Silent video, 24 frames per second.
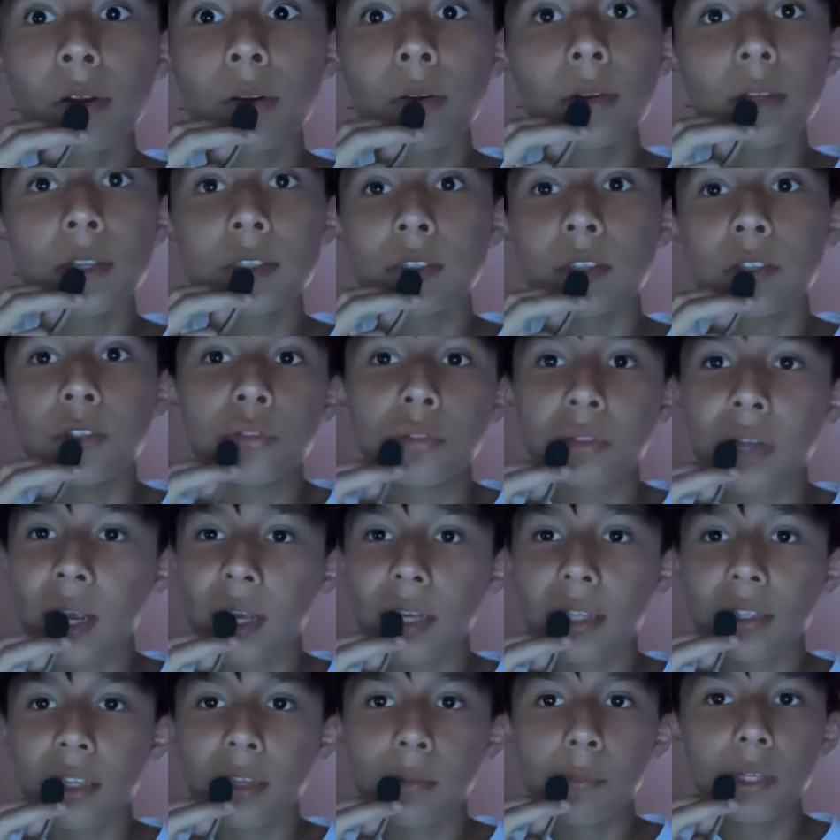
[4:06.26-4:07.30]
is the
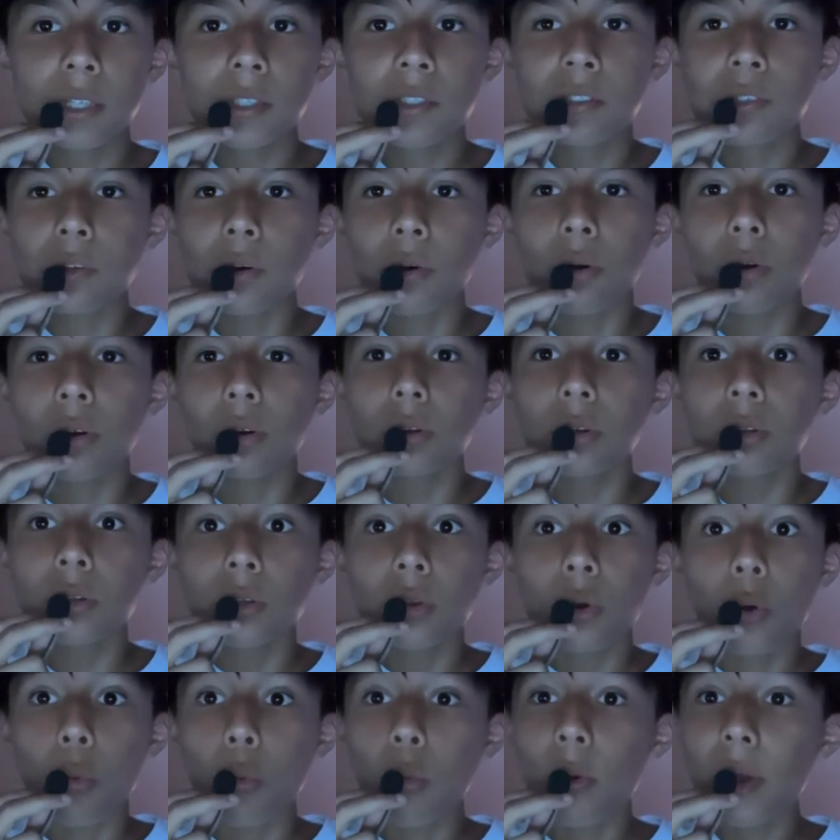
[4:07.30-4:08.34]
track limits, or
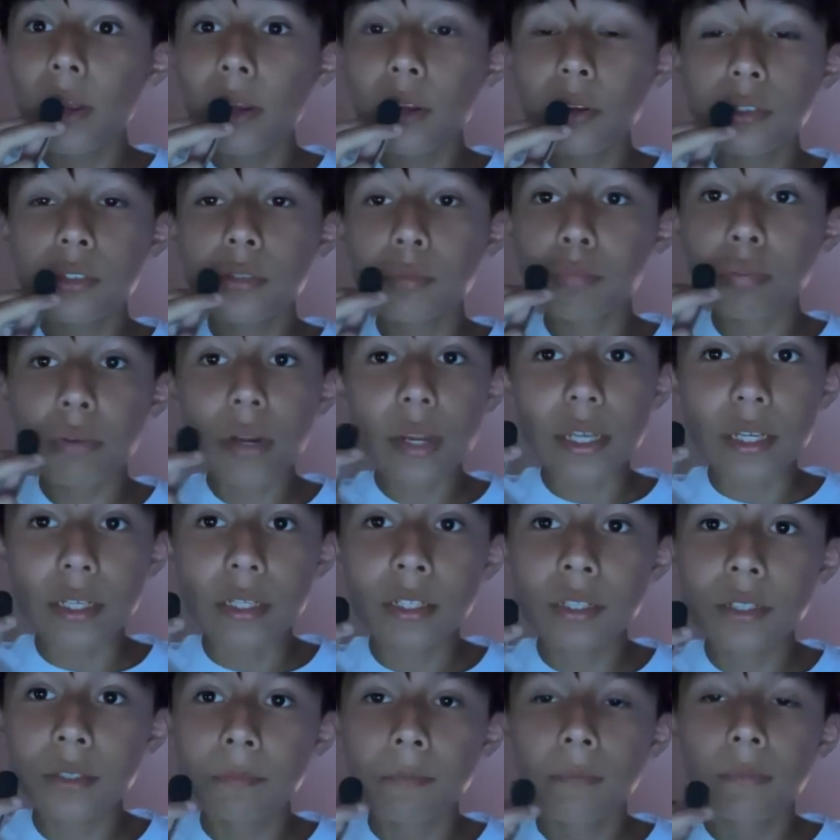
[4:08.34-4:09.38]
where to
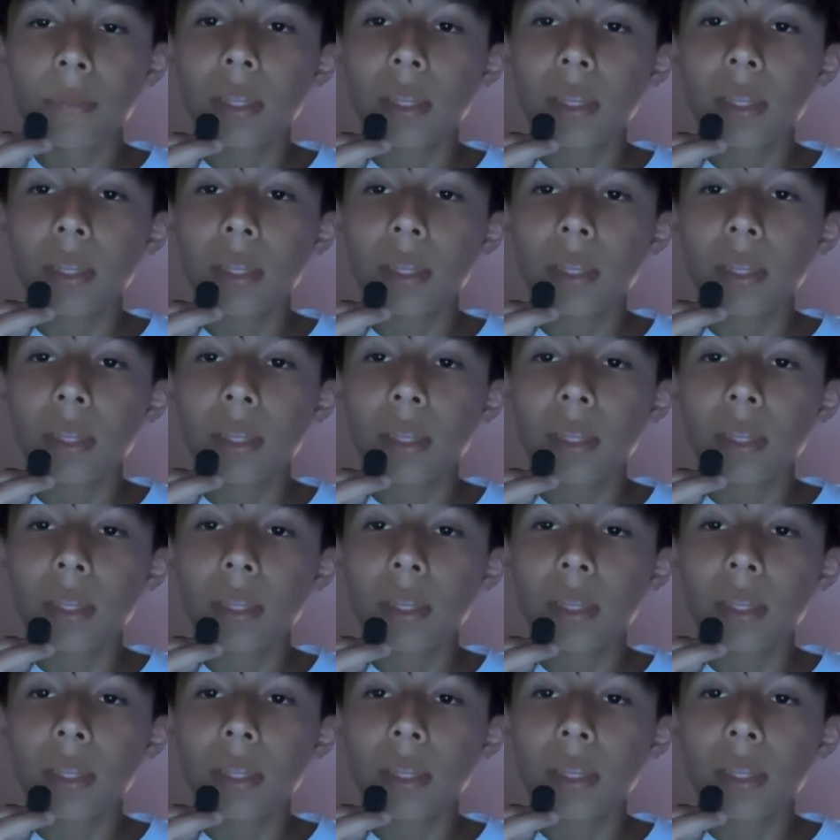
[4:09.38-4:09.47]
brake.